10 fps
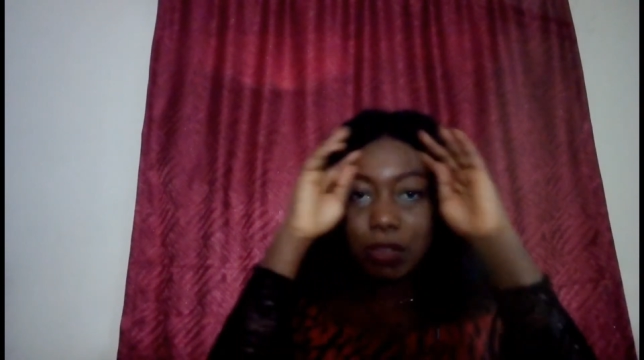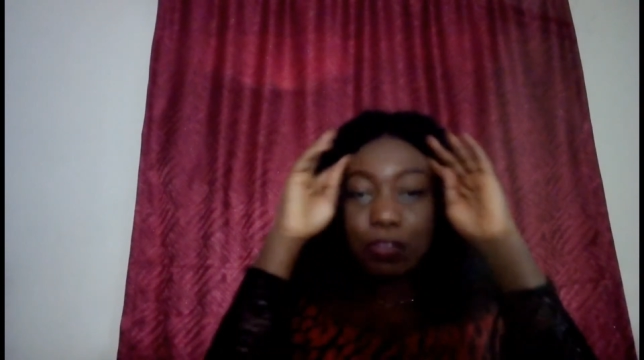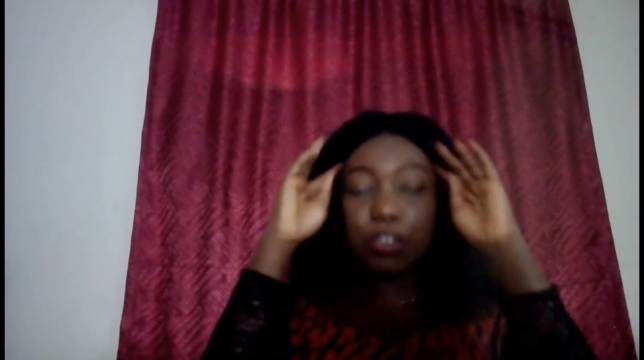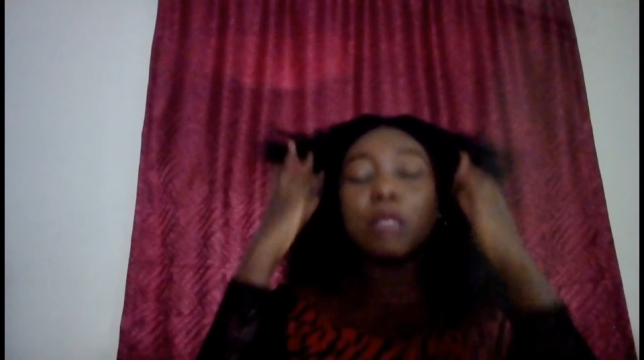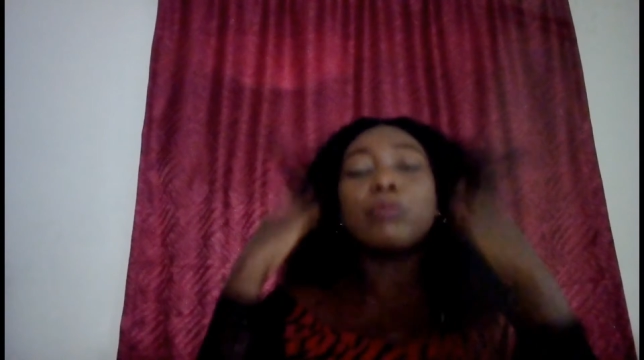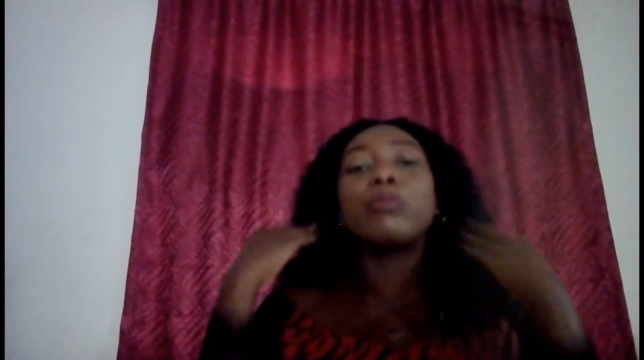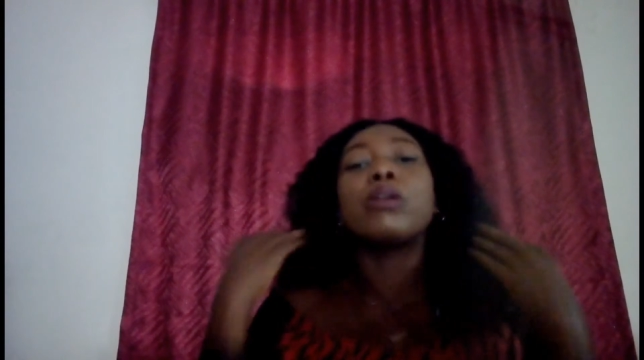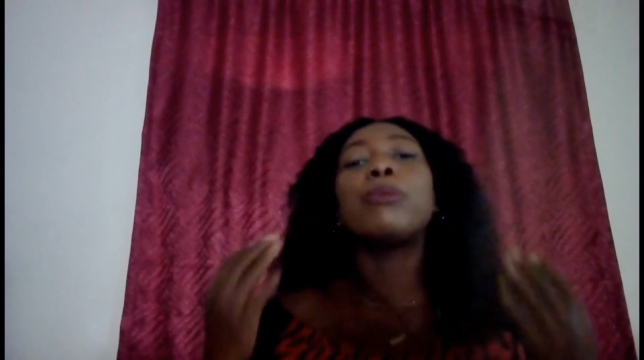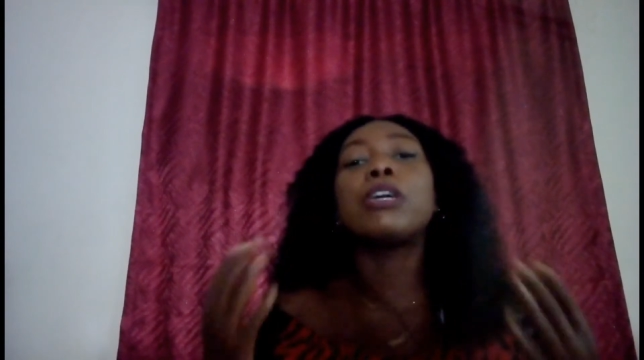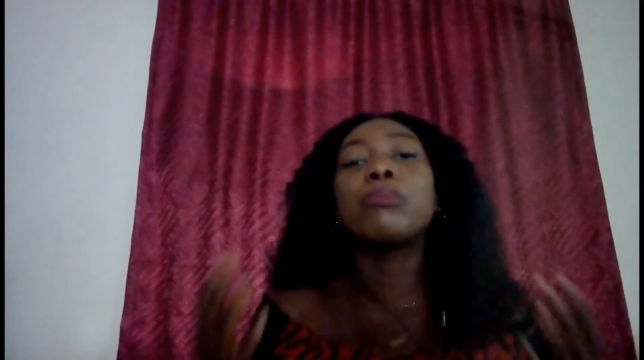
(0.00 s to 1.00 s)
For this
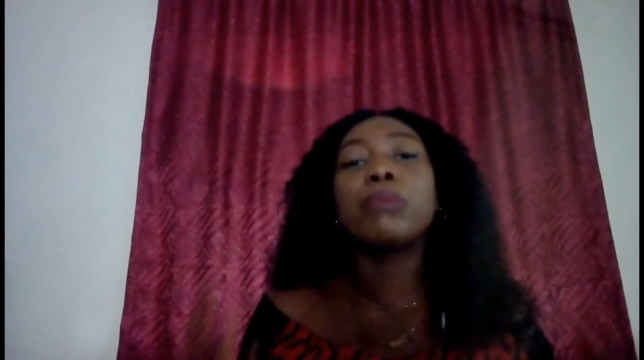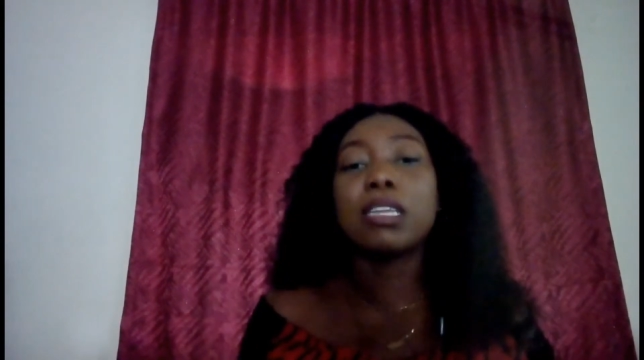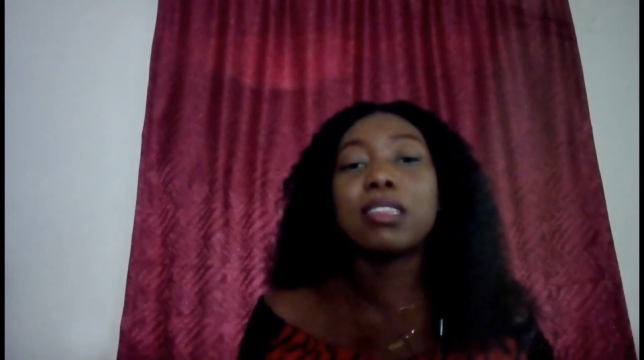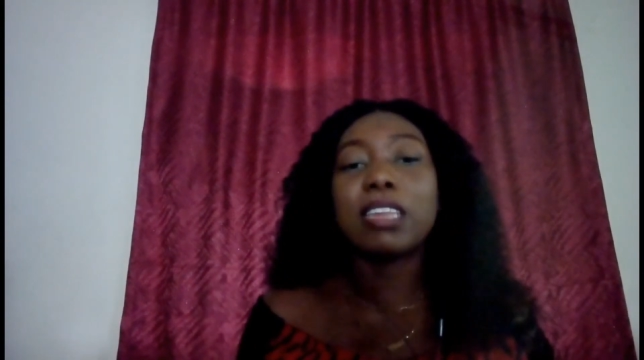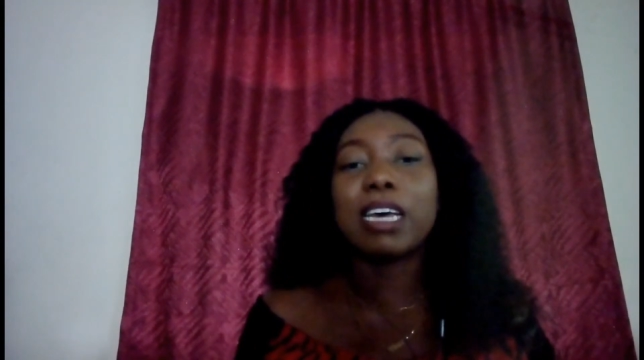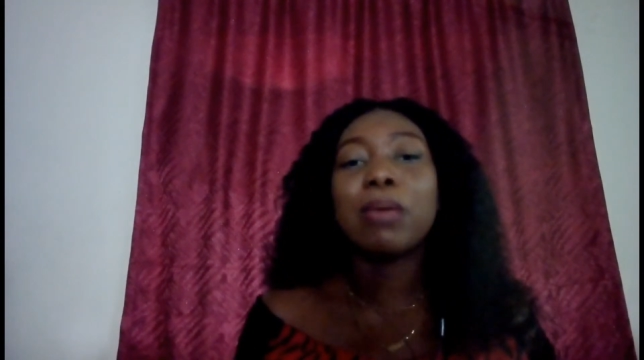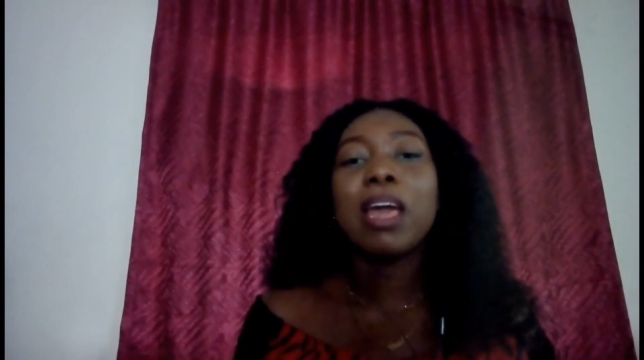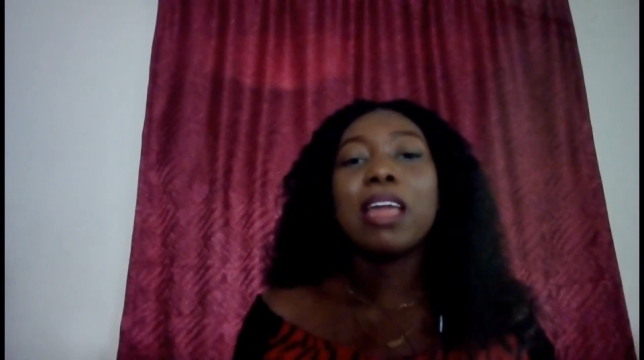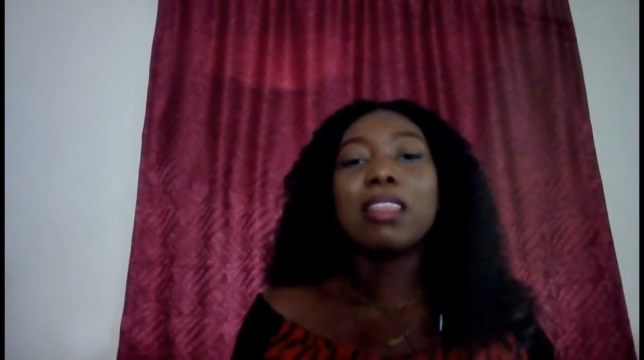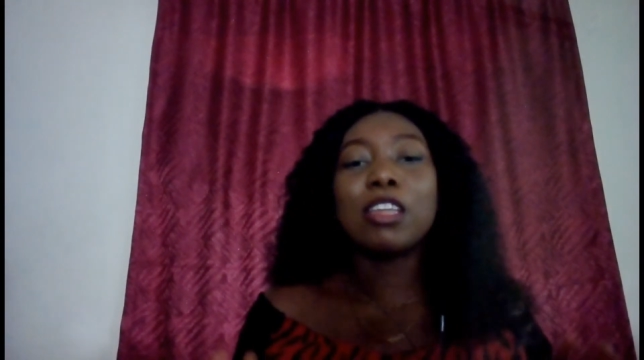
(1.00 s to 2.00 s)
body type,
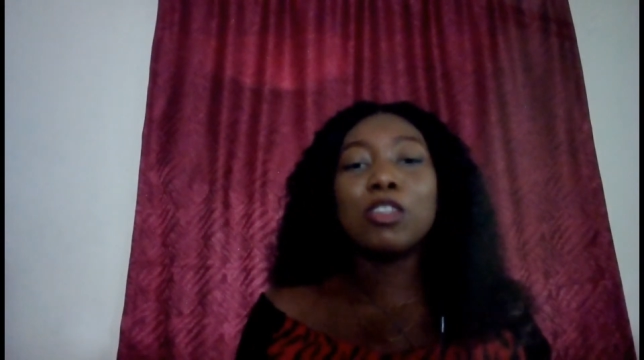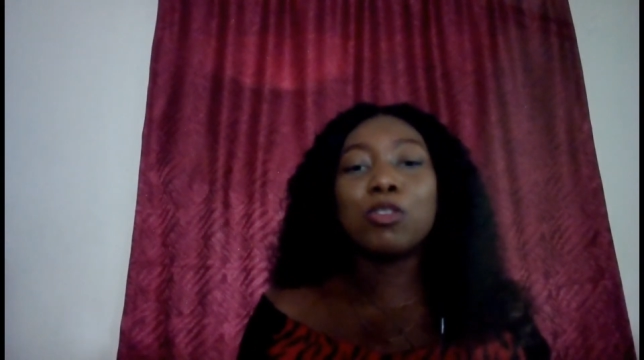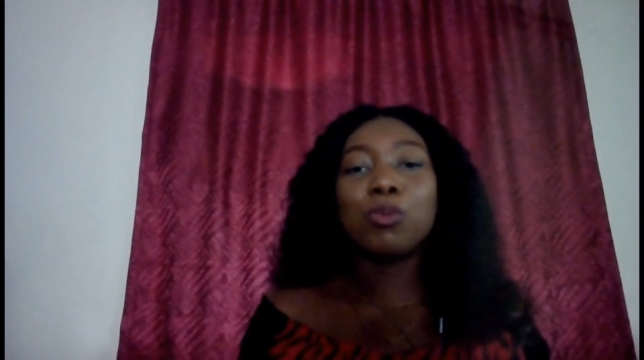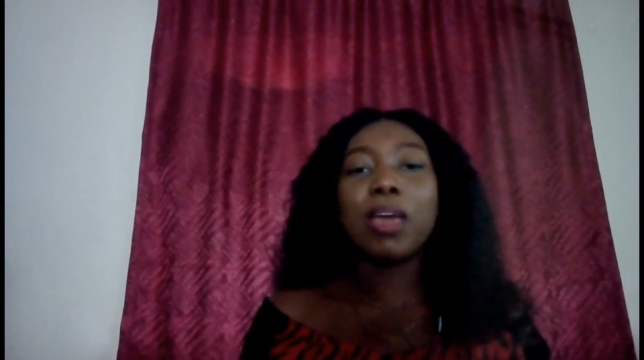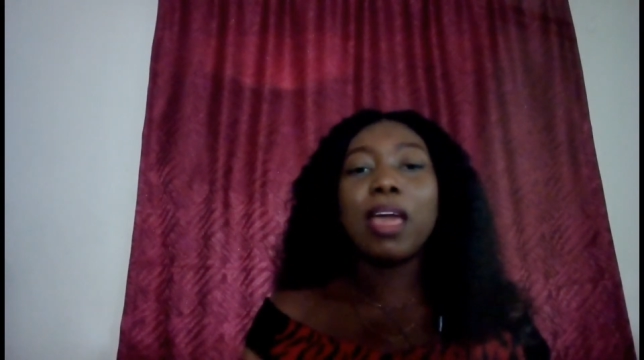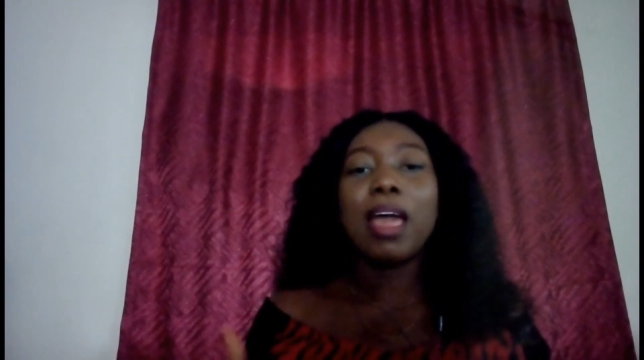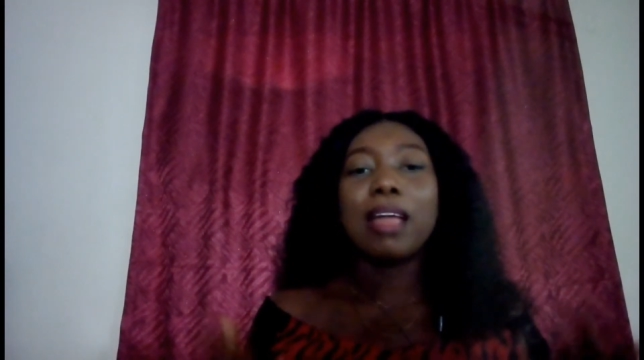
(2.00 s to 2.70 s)
they need to wear